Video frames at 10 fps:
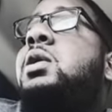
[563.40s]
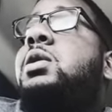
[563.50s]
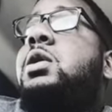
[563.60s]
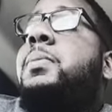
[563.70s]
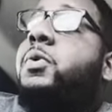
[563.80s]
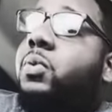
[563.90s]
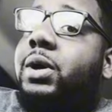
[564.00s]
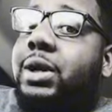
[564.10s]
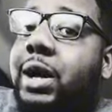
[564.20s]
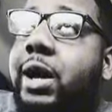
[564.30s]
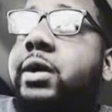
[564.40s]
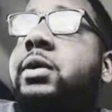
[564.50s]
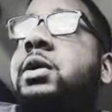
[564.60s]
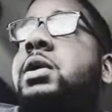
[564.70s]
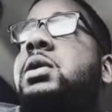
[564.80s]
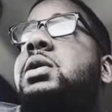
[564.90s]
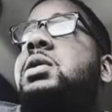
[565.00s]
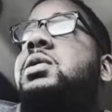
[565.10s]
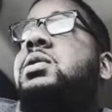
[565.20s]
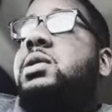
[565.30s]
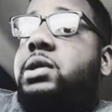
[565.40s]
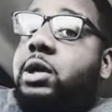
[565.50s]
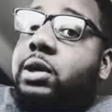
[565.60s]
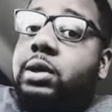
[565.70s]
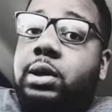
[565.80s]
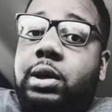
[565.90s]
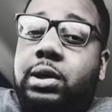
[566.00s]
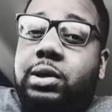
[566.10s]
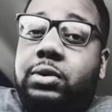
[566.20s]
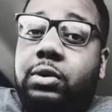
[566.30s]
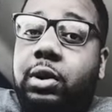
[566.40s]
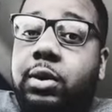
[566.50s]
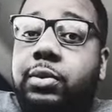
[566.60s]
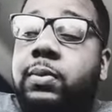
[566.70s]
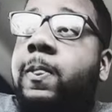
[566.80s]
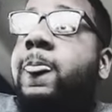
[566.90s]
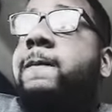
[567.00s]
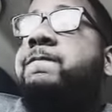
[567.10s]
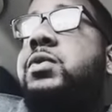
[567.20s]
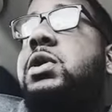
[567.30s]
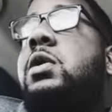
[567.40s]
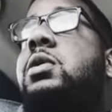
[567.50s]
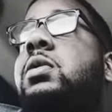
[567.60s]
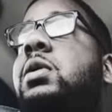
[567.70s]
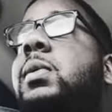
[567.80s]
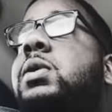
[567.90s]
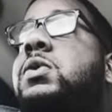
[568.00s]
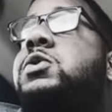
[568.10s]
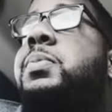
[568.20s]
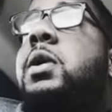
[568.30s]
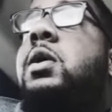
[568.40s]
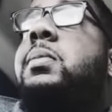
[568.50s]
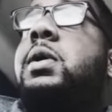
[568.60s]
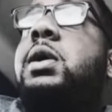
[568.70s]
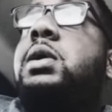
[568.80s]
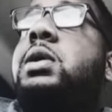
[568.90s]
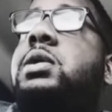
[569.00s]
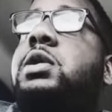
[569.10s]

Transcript: the number one guy. It's insane and it's incredible. So Kareem Abdul-Jabbar, man, he's